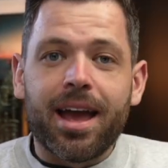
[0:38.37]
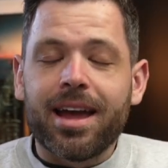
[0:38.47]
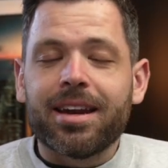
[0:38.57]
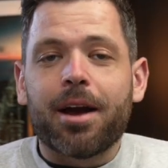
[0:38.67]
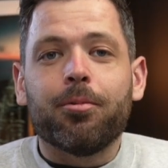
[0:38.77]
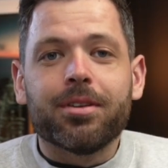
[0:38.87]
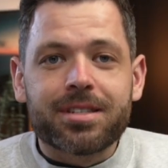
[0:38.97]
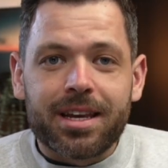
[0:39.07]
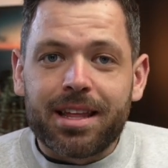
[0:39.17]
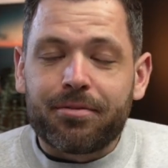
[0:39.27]
And I will
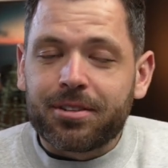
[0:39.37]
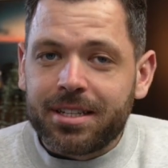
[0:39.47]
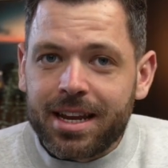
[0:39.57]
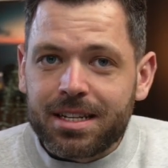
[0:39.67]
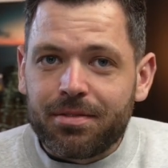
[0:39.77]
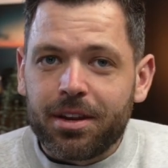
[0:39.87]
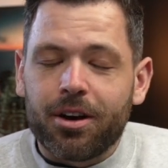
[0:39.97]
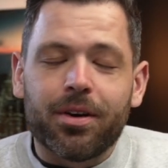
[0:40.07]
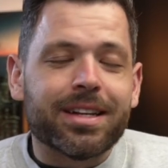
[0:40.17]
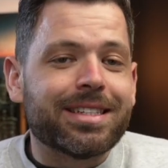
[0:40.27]
say that for today's video,
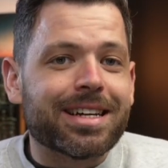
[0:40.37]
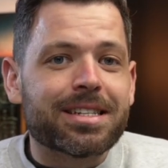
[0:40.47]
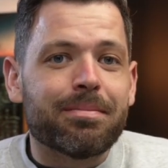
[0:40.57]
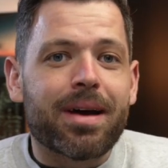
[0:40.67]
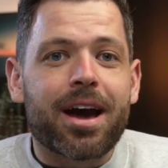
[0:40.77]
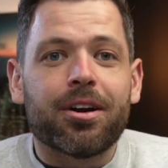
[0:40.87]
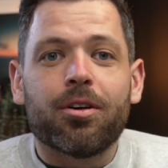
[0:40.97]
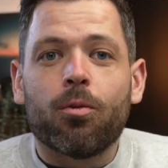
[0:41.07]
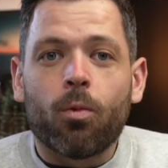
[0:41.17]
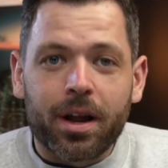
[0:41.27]
it doesn't matter
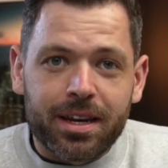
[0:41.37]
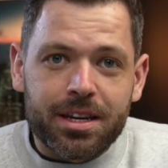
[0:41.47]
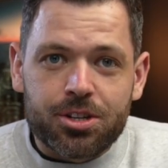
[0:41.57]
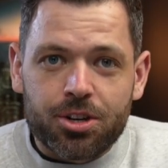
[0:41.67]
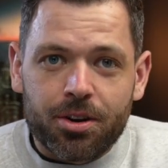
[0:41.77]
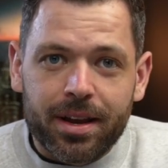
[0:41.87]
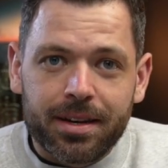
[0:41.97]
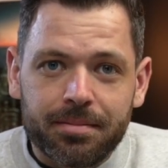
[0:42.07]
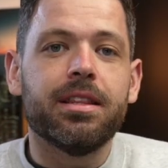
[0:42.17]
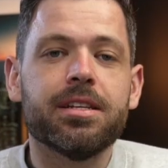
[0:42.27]
what niche you're
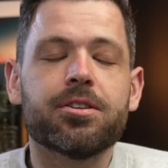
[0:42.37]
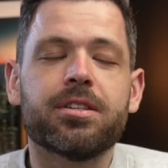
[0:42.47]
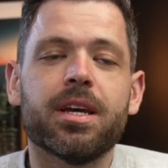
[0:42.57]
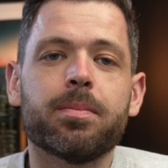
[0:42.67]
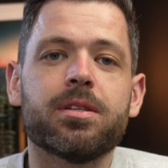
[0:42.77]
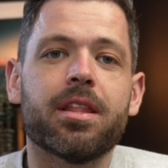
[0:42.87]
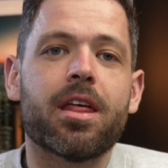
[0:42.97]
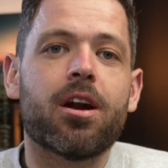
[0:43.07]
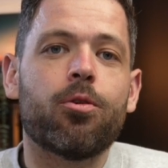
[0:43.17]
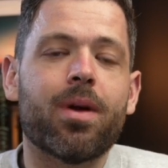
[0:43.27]
in. These are tips that
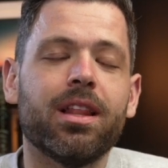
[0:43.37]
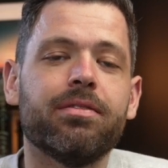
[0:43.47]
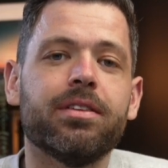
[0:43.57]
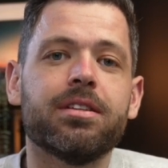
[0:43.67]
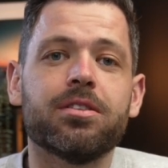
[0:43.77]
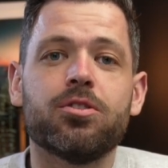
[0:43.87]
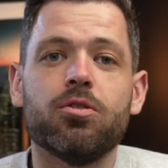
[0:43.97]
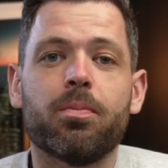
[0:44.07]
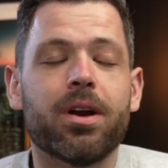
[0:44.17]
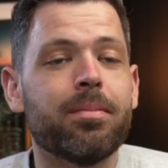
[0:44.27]
are relevant to
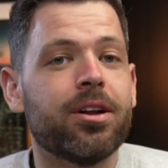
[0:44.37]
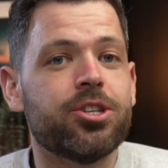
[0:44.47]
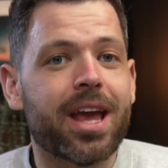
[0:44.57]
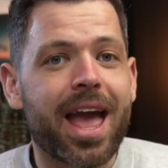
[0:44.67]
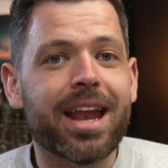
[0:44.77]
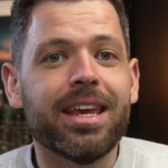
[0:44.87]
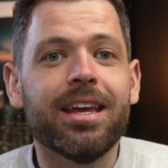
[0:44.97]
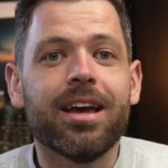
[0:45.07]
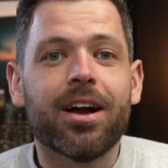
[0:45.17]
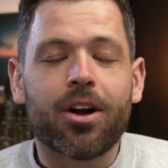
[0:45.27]
pretty much any
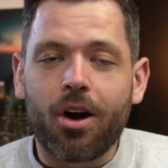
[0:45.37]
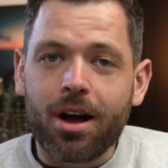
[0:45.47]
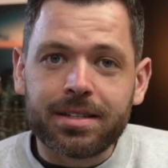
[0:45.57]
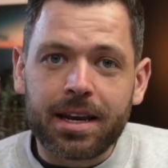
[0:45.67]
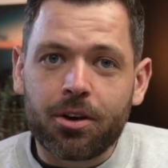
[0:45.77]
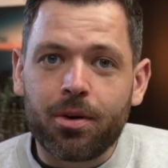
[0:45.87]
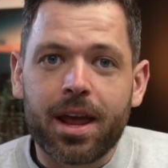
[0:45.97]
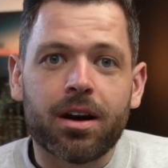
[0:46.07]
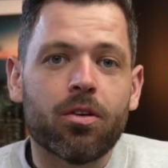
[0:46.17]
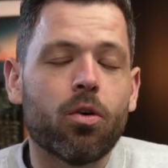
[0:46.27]
content
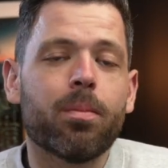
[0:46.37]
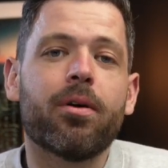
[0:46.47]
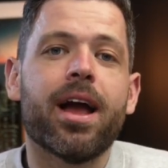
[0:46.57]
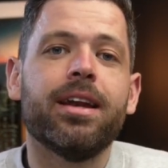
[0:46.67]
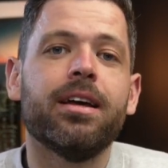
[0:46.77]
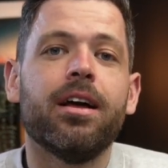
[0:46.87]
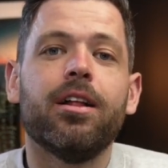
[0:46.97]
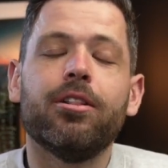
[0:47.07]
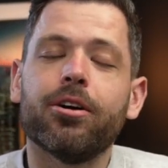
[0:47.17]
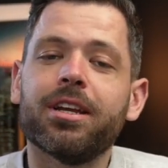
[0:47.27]
creator or brand
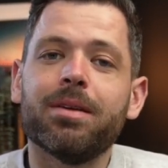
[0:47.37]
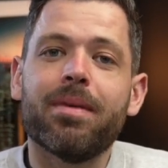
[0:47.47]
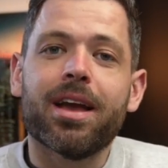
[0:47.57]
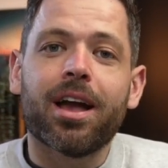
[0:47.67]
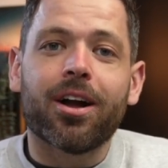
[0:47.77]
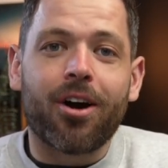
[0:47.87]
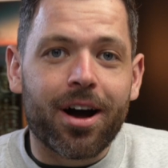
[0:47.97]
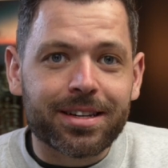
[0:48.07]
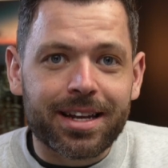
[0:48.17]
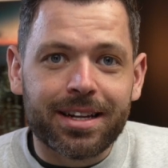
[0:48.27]
looking to make
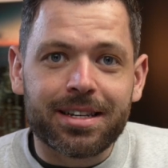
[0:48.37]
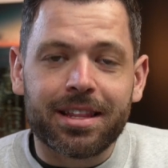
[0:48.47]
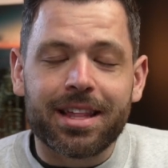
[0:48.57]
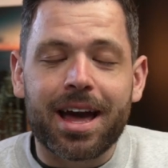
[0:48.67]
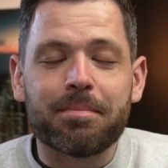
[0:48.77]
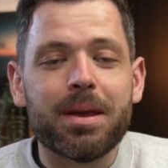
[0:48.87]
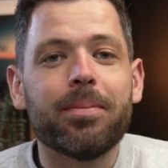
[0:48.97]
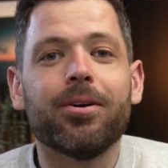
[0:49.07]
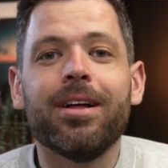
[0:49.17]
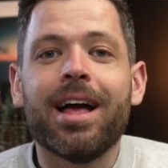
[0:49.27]
content that
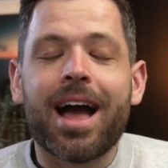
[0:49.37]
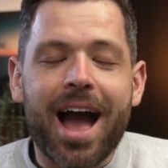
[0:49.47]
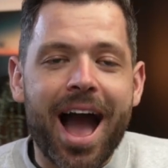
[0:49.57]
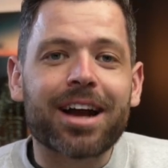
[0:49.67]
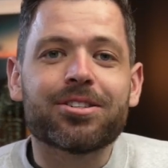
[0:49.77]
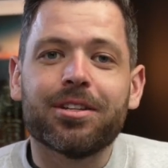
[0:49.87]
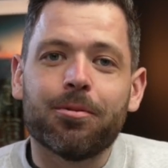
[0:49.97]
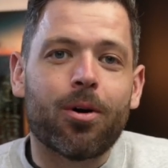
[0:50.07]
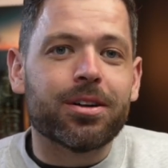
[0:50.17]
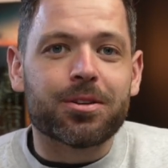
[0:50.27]
people actually
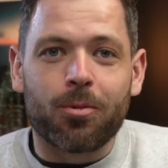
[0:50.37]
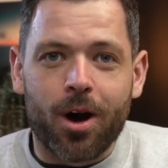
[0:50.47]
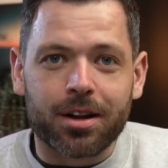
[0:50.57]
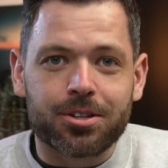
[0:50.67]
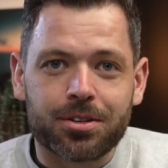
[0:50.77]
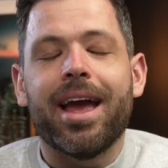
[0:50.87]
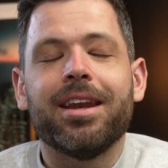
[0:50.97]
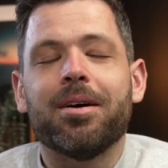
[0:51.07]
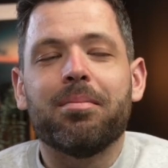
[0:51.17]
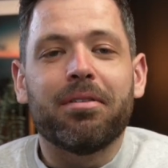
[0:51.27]
want to watch.
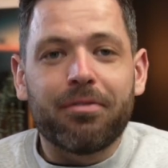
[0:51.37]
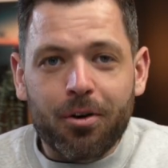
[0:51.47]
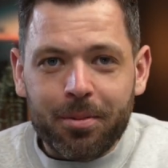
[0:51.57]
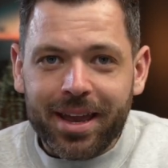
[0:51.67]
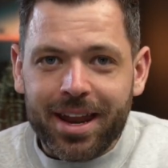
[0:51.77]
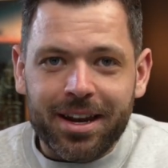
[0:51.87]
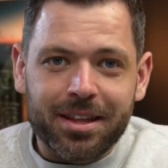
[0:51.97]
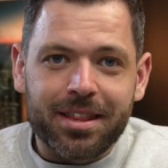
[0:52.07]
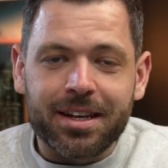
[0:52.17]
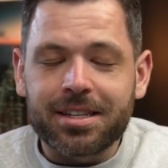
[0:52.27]
And before we get into
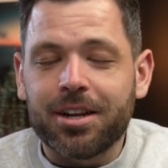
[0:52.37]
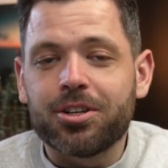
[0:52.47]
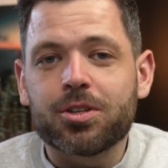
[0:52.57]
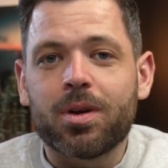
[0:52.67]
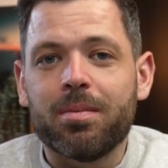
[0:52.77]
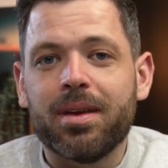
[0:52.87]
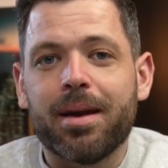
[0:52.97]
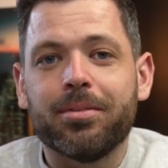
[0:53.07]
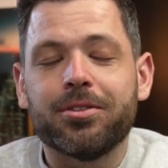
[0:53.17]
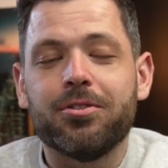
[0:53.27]
things, I just want to be
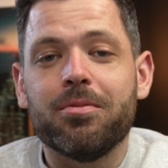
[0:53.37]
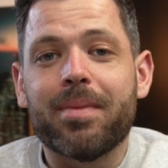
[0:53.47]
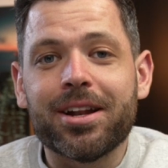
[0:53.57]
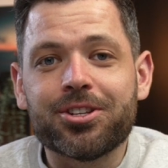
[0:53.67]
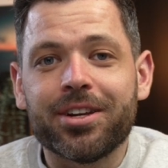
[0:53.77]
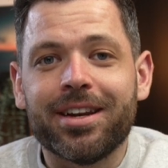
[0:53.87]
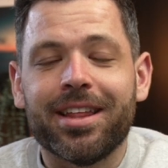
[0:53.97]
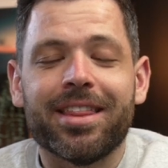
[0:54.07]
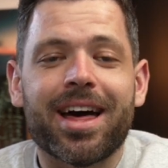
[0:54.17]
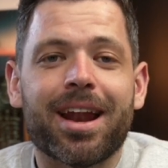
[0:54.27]
able to
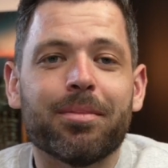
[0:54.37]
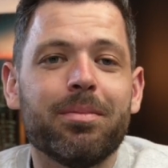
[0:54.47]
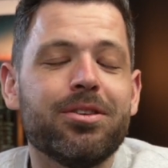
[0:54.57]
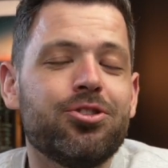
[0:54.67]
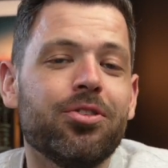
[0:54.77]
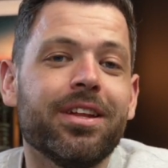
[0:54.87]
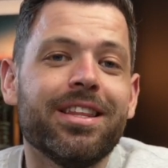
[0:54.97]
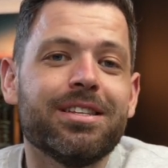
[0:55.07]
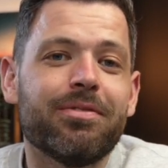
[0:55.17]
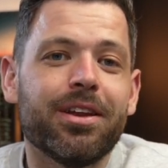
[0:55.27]
mention that I'm going to be shooting
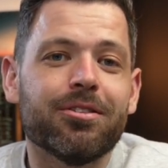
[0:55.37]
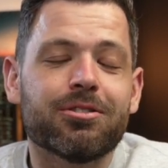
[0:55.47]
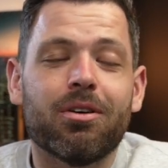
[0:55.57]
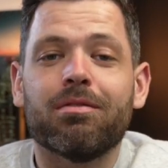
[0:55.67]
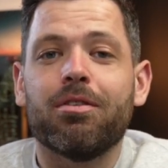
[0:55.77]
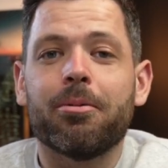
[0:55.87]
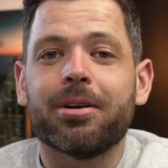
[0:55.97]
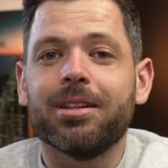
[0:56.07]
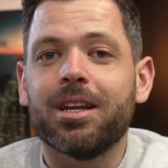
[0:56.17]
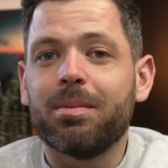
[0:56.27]
these videos going
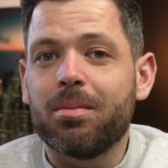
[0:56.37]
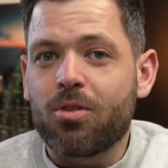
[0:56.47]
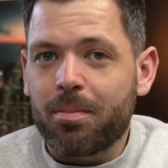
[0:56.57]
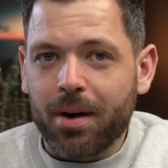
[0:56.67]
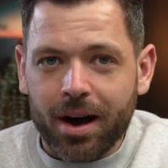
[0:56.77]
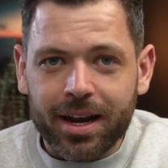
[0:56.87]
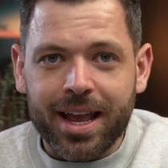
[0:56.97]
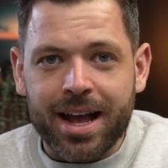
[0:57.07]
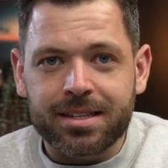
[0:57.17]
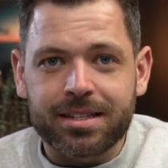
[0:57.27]
forward a little bit more
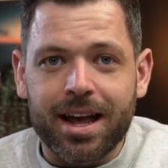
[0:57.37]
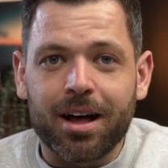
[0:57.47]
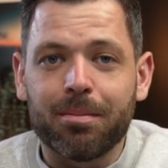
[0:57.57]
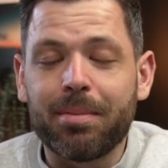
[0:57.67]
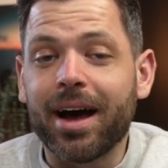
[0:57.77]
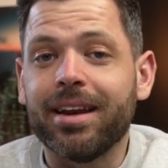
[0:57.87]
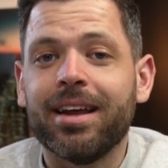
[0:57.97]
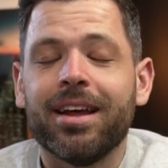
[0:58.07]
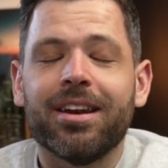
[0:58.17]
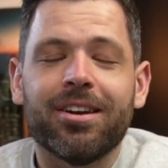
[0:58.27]
podcast style, but
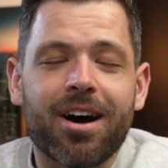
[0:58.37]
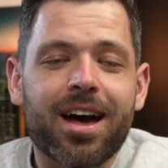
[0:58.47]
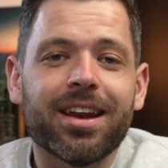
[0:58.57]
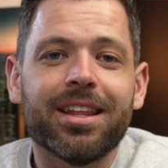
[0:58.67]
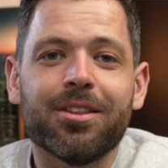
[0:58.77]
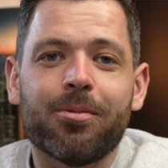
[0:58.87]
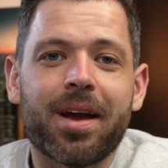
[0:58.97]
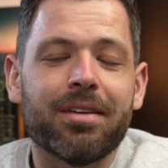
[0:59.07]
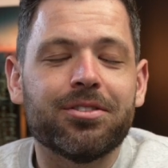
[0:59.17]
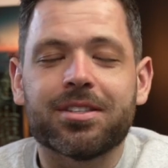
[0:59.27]
not in the
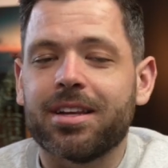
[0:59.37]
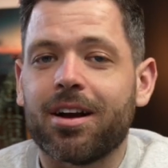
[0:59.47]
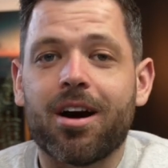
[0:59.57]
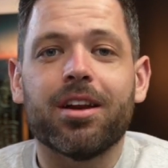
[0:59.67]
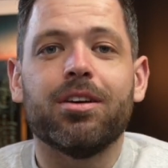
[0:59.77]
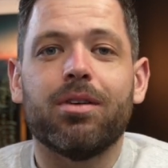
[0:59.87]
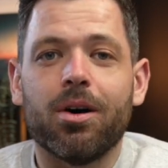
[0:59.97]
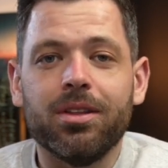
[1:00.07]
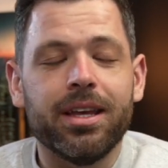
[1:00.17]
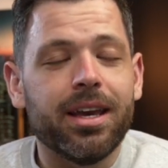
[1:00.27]
way of just like audio
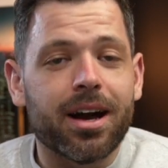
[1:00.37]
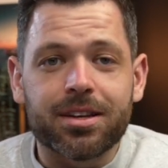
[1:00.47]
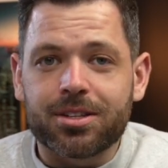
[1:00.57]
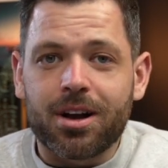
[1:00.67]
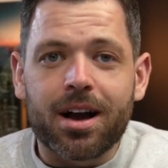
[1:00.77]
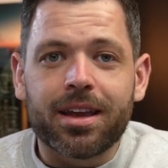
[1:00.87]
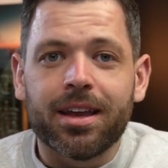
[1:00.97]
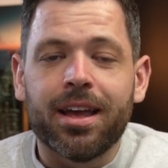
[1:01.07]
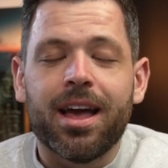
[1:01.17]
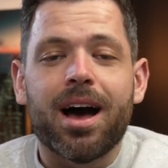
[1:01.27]
only, us talking.